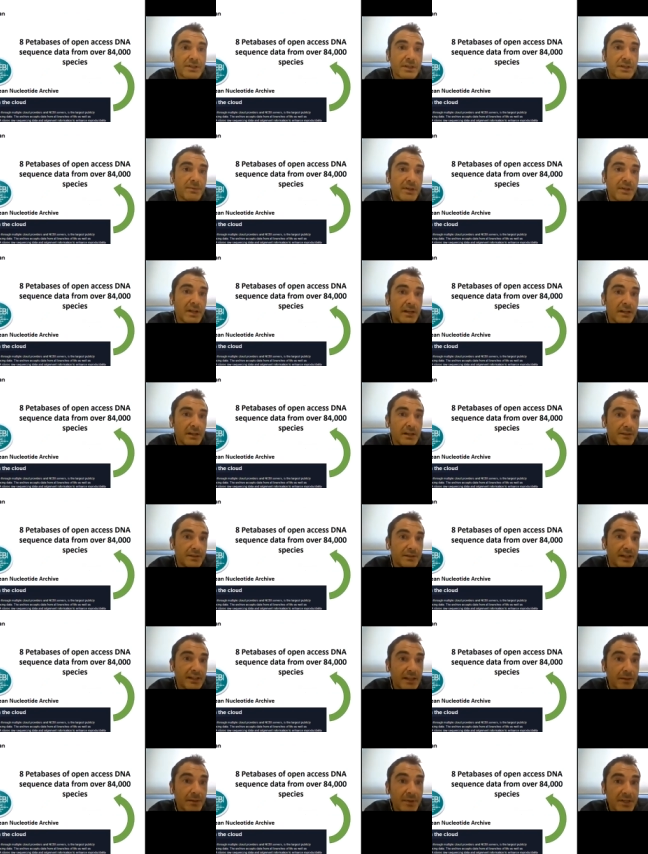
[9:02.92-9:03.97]
several
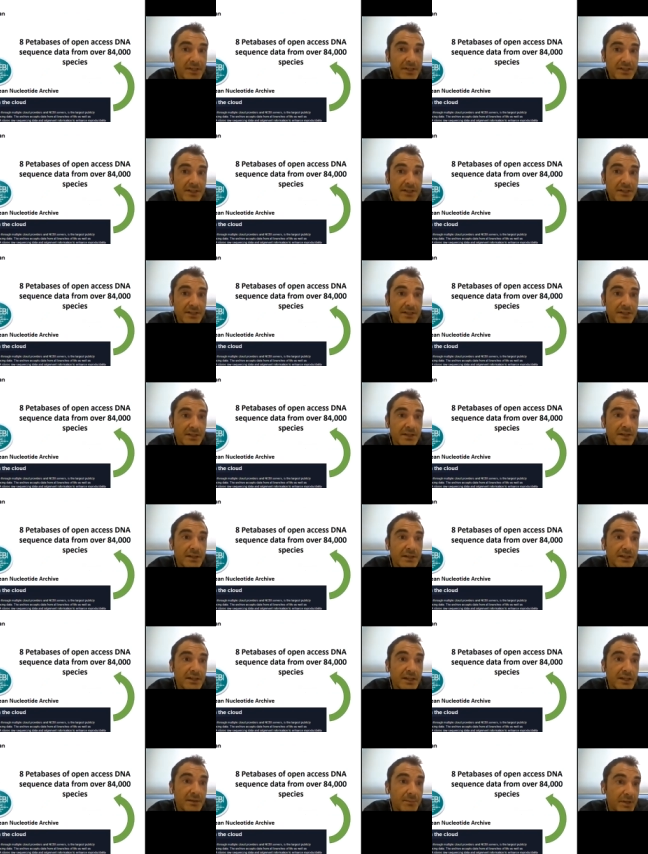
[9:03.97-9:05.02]
databases.
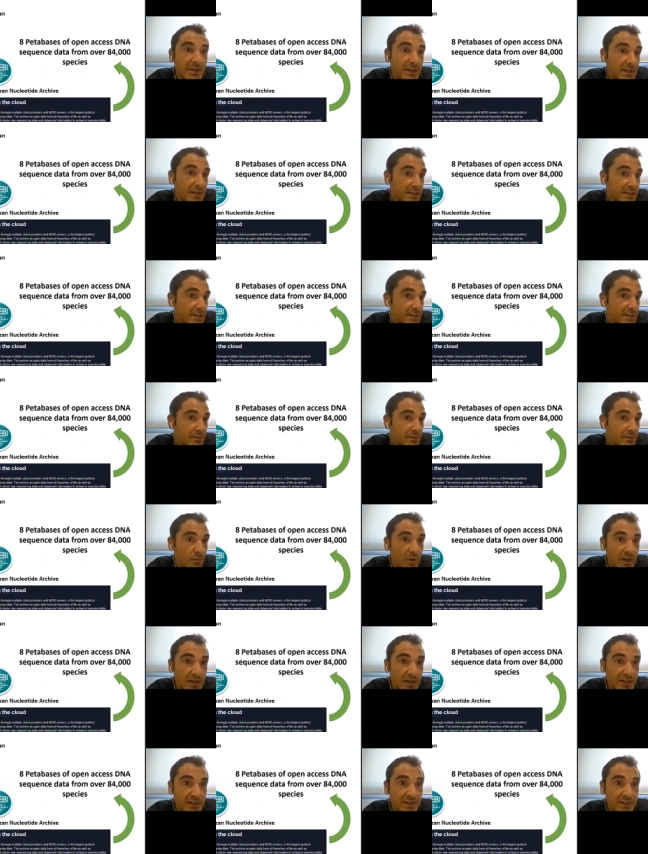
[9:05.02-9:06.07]
The biggest
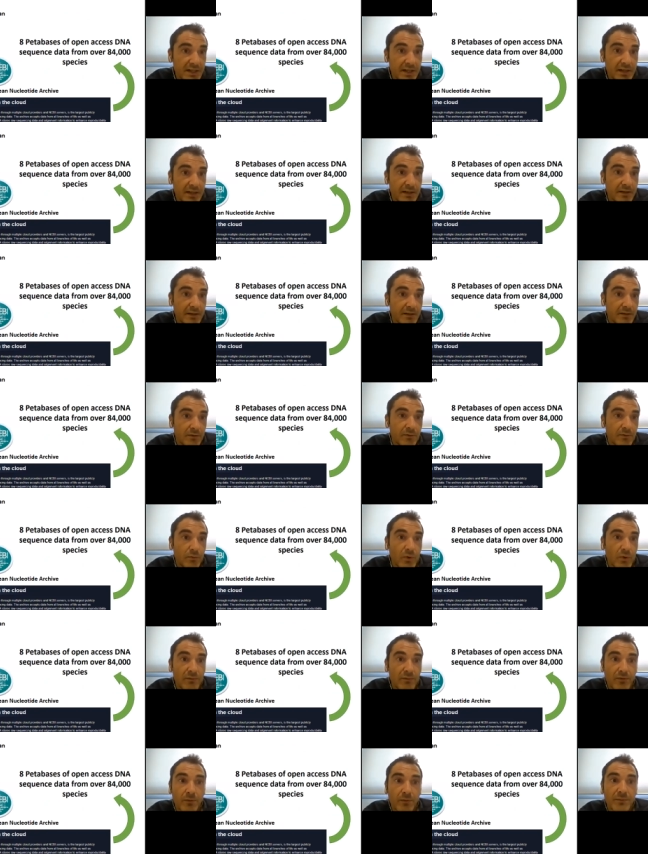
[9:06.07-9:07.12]
one is the
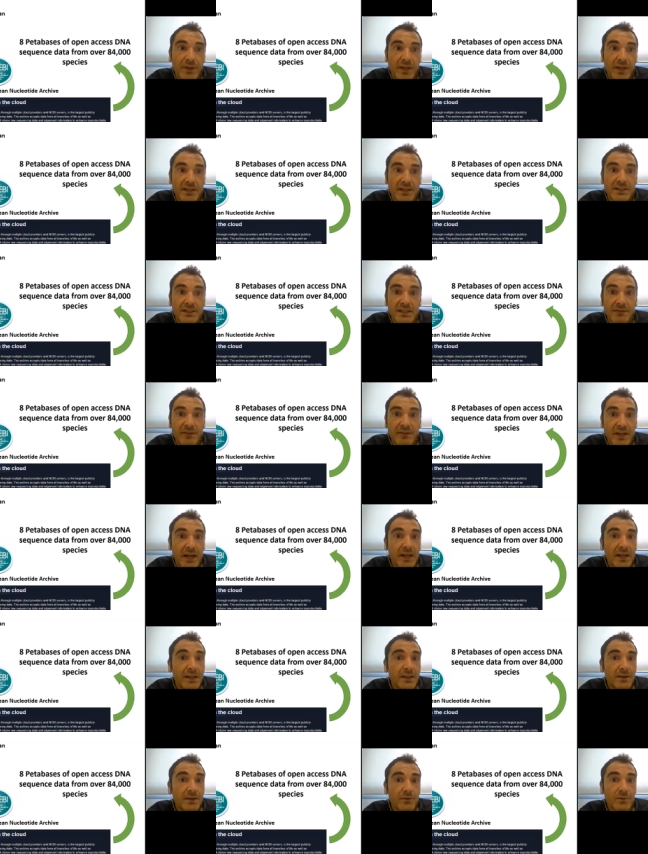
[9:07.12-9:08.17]
one from the
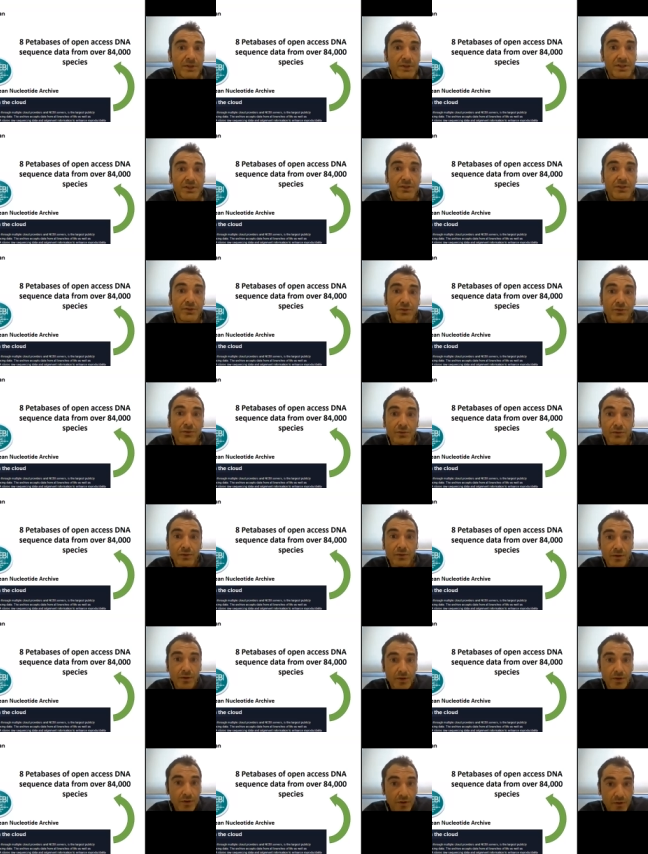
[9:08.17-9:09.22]
NCBI, which in June
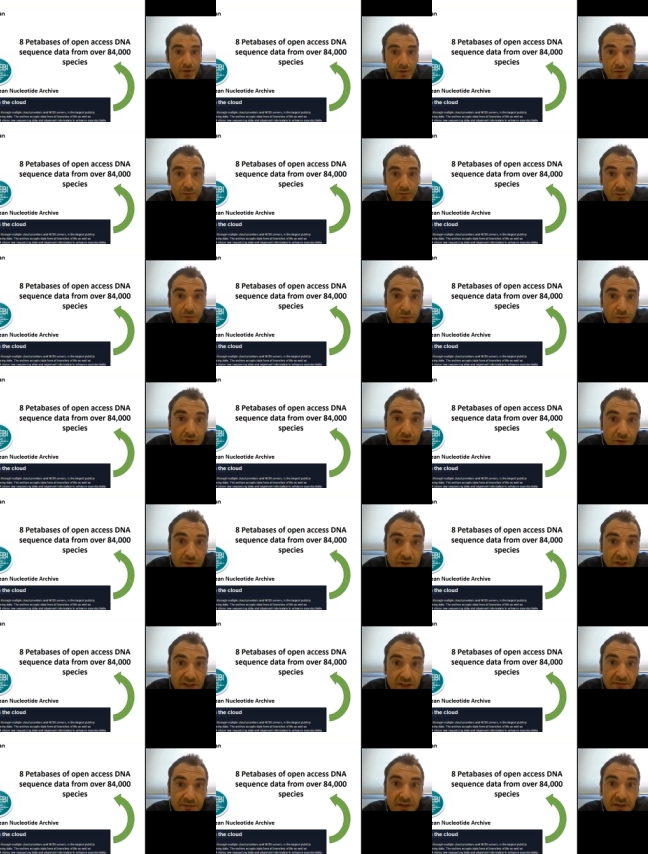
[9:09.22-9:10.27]
of
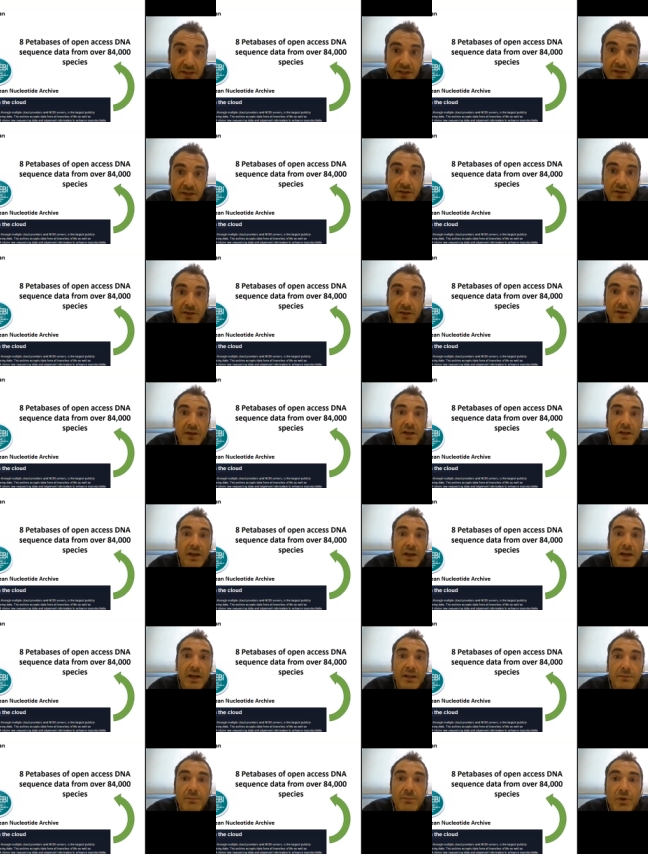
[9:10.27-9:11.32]
2017
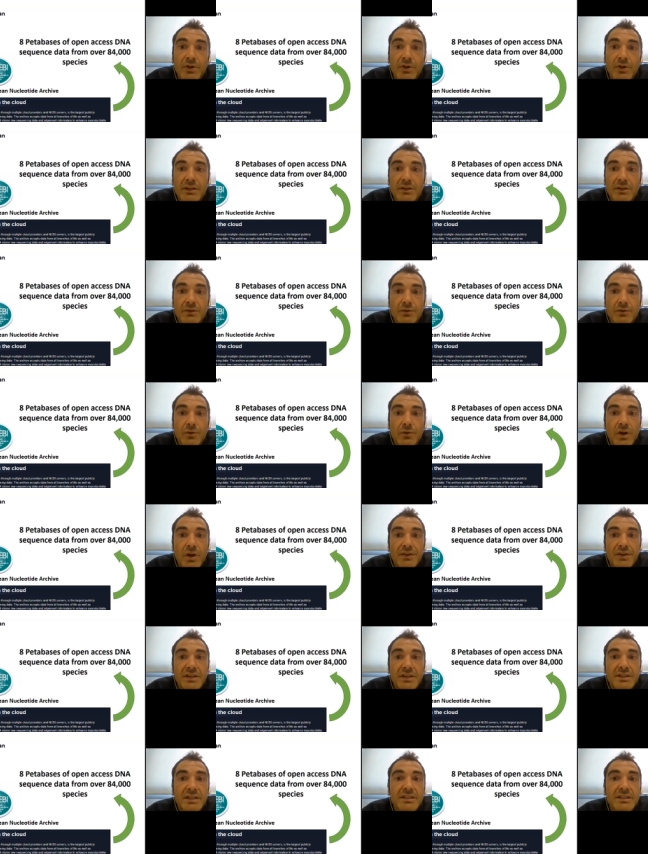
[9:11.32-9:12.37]
had more than
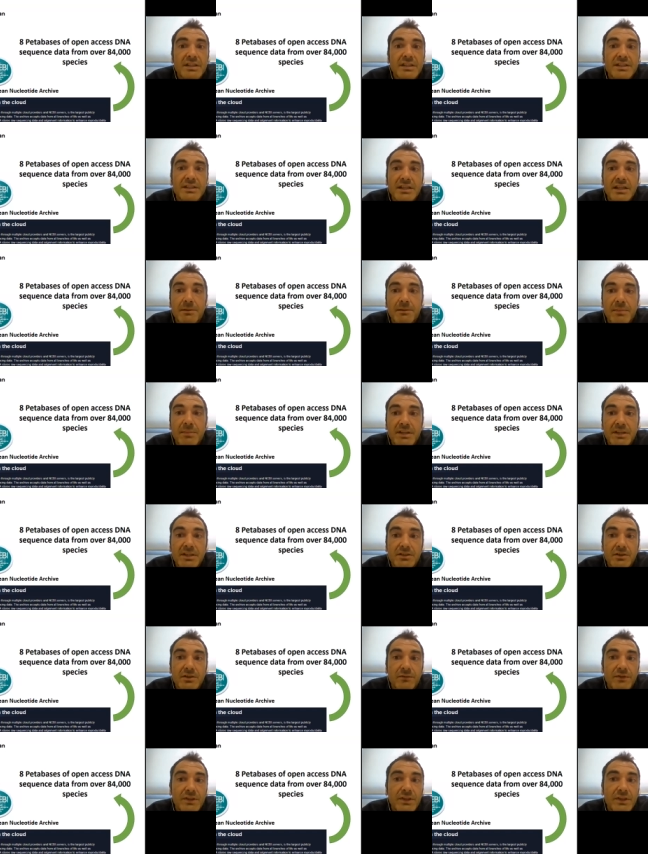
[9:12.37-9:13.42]
260
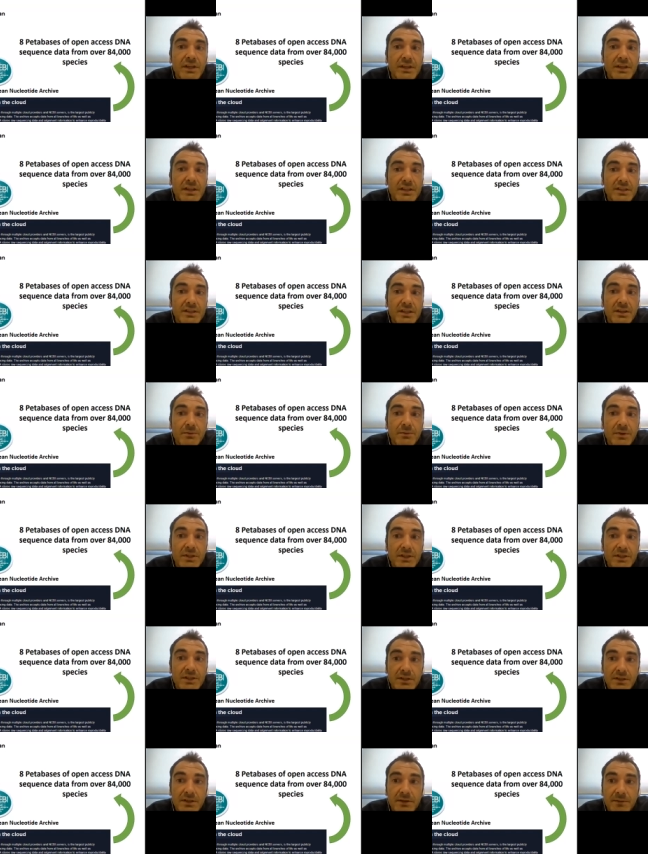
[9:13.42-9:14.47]
gigabases of DNA
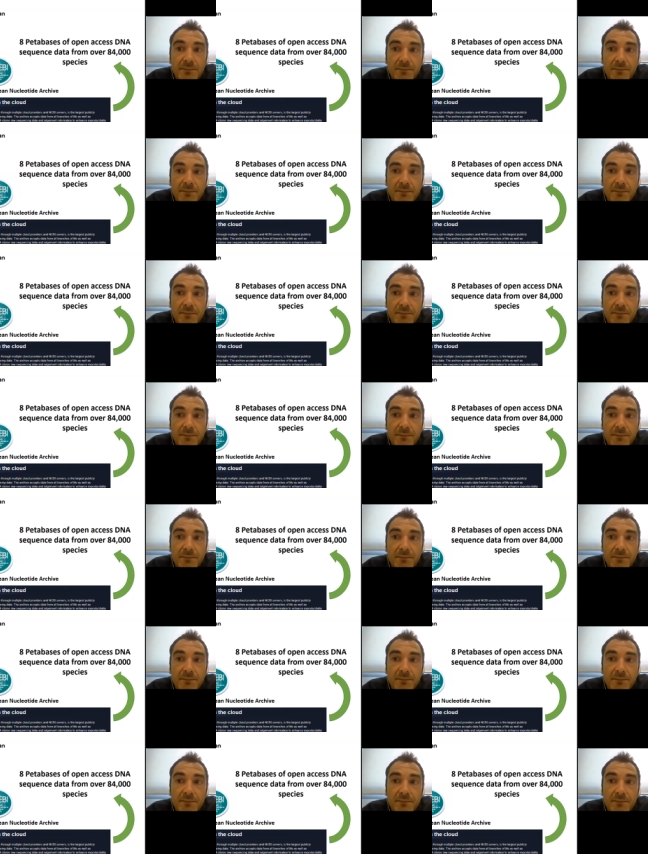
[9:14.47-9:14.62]
sequence.